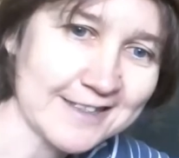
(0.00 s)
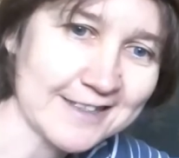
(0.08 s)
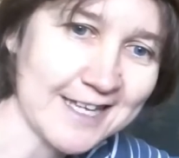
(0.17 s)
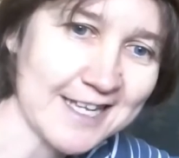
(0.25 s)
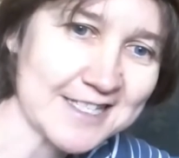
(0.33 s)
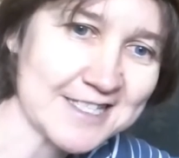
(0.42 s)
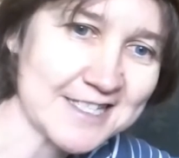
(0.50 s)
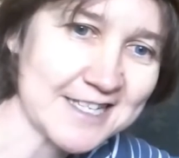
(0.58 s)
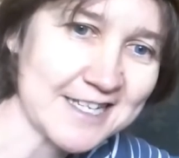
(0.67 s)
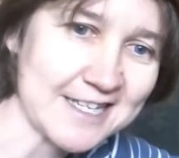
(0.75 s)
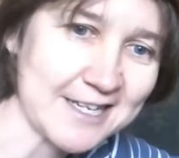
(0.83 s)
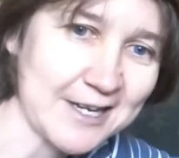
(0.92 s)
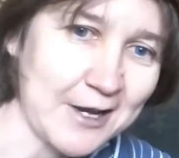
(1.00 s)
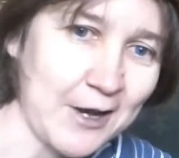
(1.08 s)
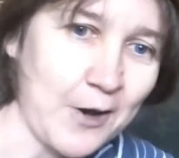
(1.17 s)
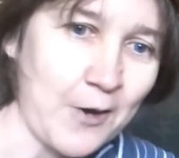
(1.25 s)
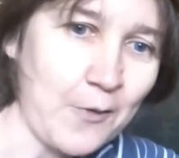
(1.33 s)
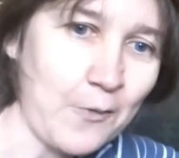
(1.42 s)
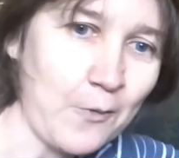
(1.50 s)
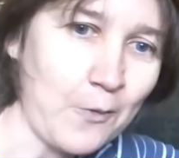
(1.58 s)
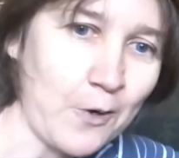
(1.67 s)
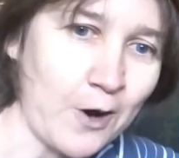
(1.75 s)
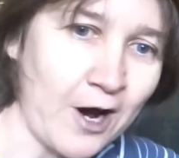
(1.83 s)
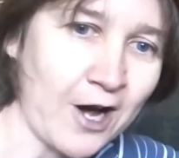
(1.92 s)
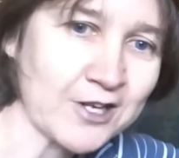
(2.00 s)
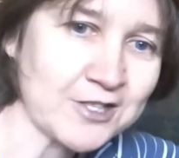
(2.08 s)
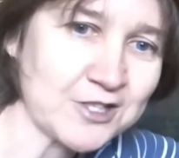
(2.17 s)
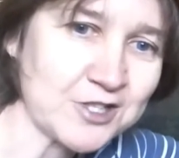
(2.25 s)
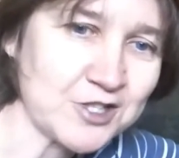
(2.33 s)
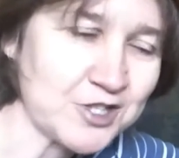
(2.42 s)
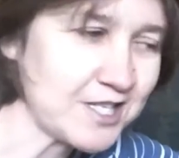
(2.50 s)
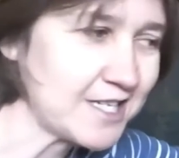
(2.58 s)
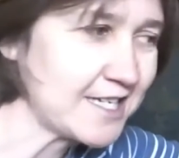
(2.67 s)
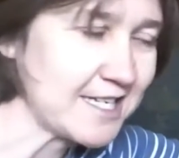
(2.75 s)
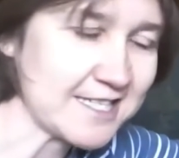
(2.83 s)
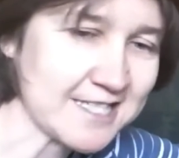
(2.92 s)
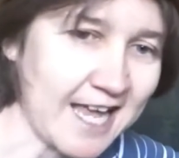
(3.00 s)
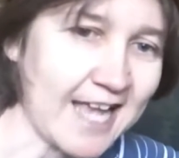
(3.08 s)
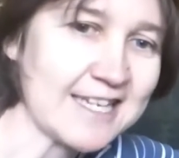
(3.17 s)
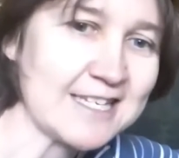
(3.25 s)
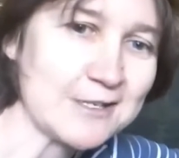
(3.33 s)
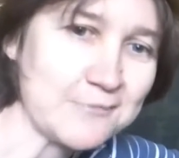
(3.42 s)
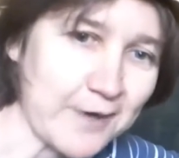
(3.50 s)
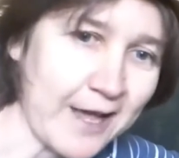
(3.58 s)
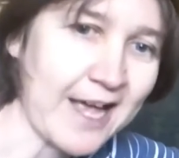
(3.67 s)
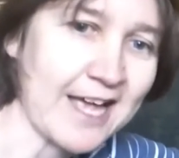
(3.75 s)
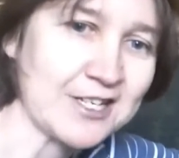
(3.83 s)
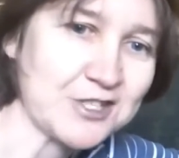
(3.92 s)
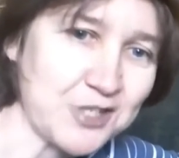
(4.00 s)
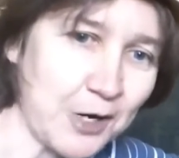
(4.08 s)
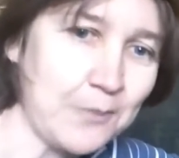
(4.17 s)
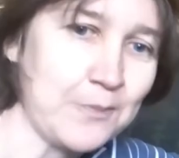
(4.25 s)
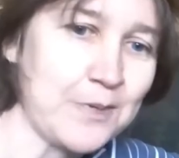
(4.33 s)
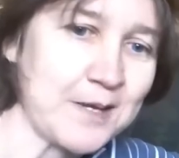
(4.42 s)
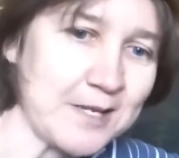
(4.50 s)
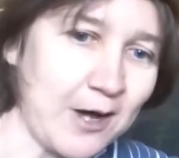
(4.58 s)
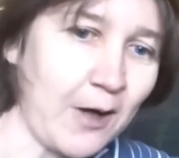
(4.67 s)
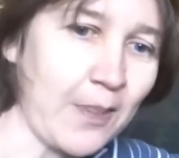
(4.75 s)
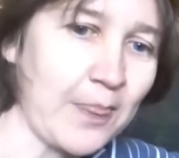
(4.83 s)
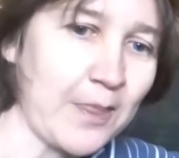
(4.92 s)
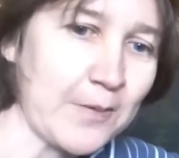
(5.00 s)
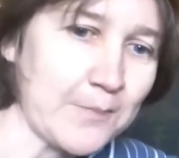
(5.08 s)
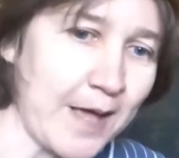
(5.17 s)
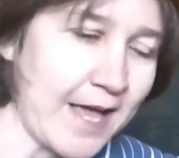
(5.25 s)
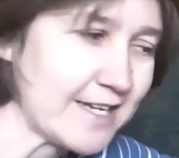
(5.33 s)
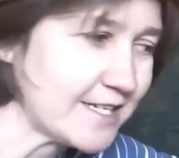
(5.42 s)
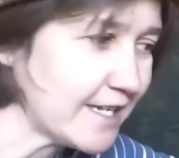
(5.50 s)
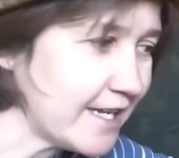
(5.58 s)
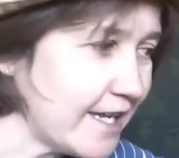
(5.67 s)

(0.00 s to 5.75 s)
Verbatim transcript: Let's see. One cheeky teddy bear jumping on the bed.